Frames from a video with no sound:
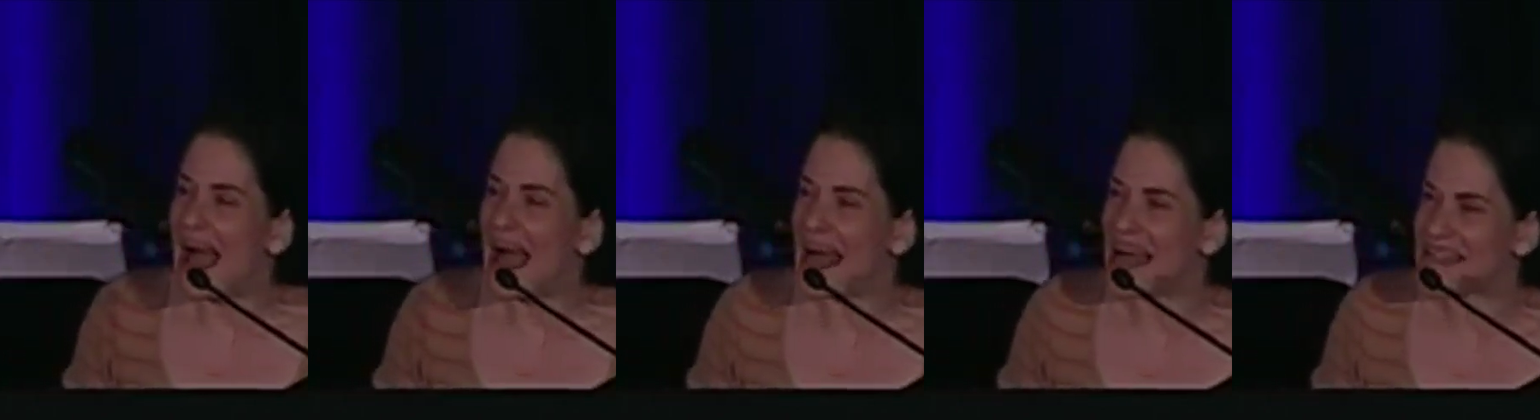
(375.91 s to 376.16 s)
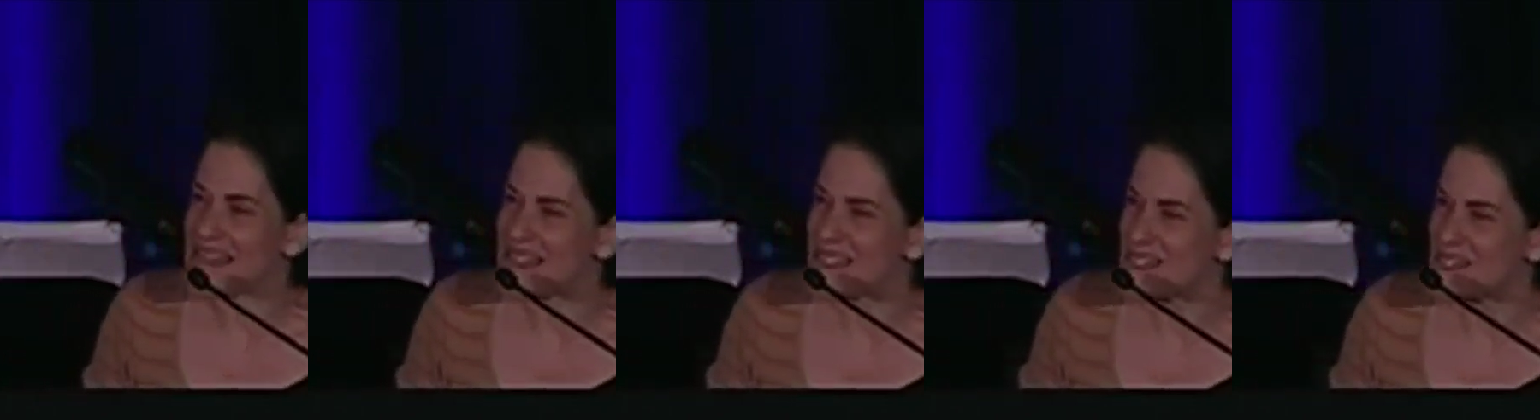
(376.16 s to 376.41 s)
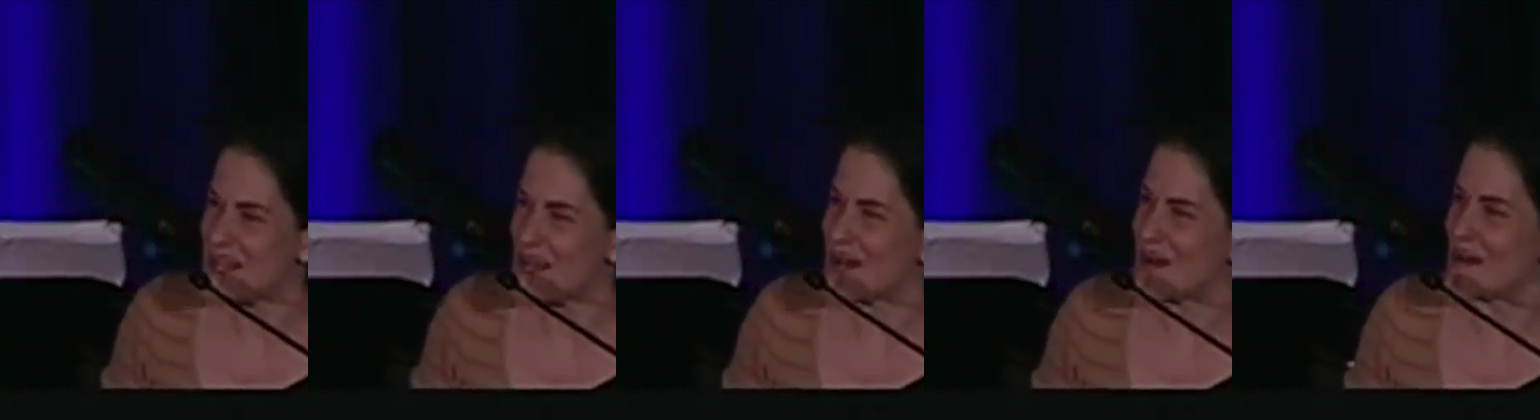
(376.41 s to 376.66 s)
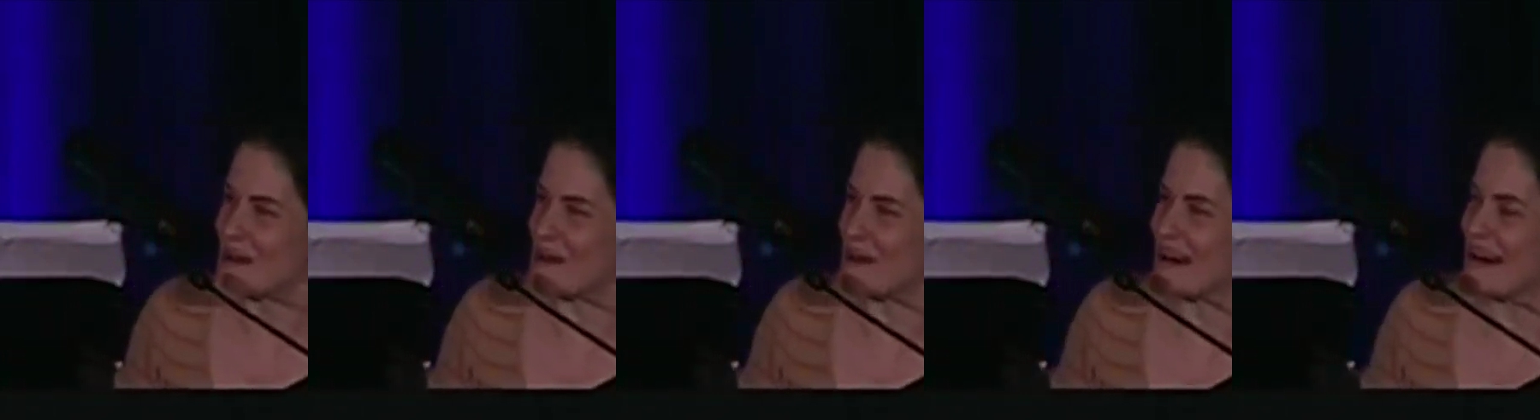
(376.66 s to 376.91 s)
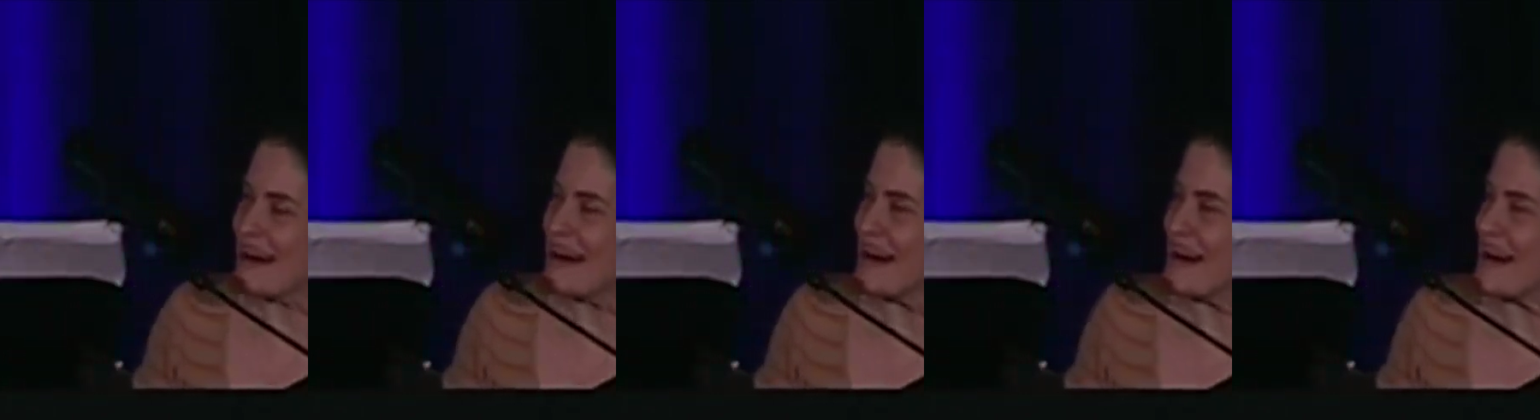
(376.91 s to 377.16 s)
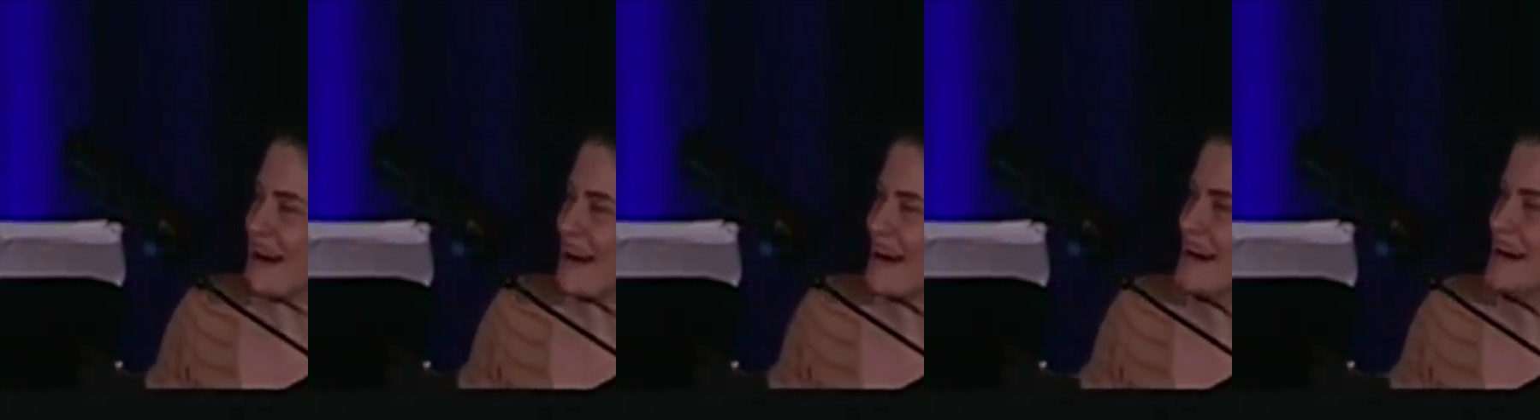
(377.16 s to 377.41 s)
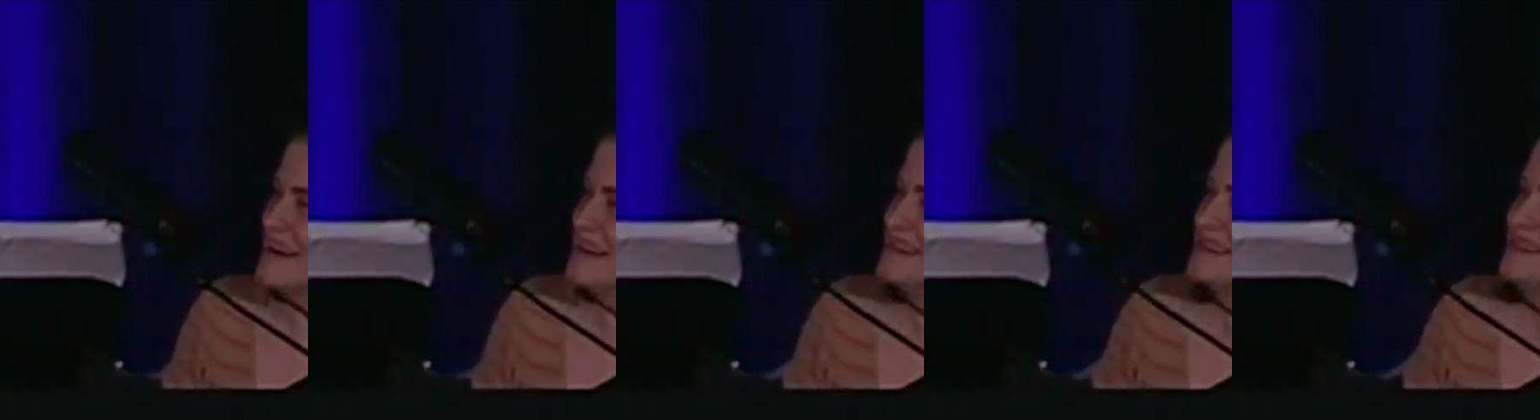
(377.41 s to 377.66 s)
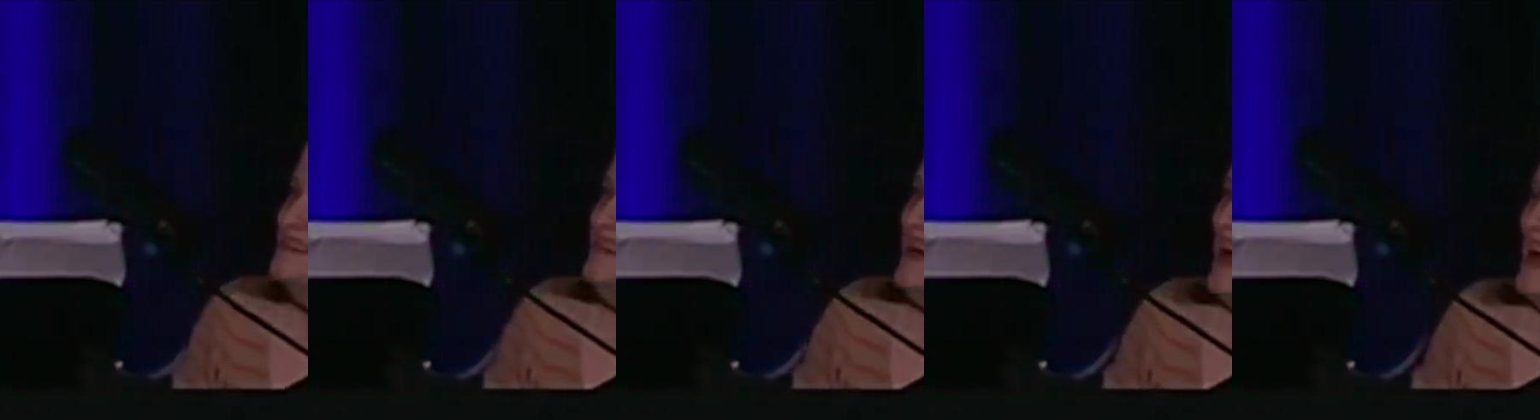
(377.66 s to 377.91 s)
And so uh,
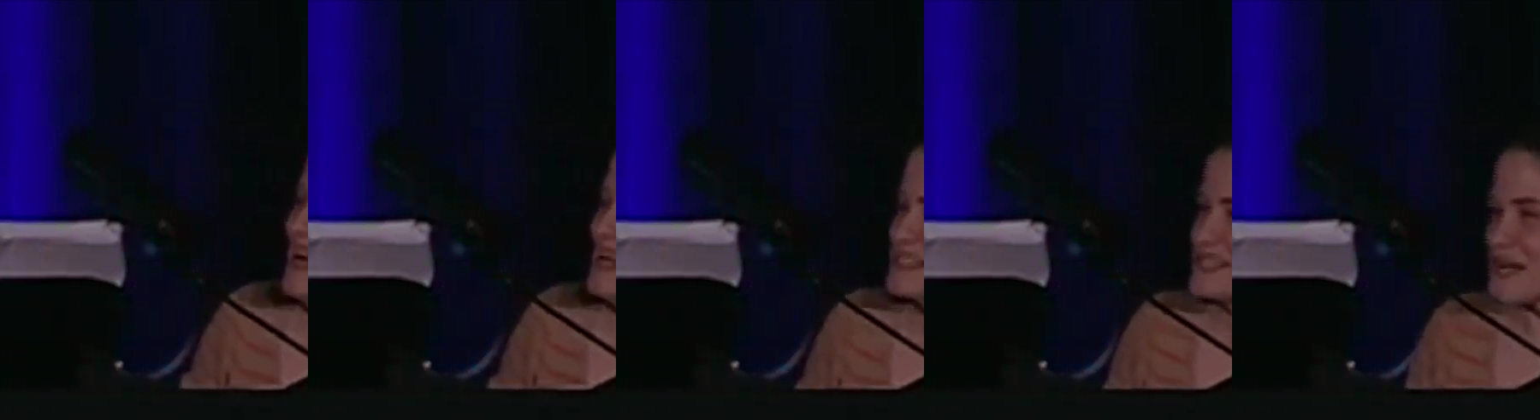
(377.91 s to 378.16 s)
I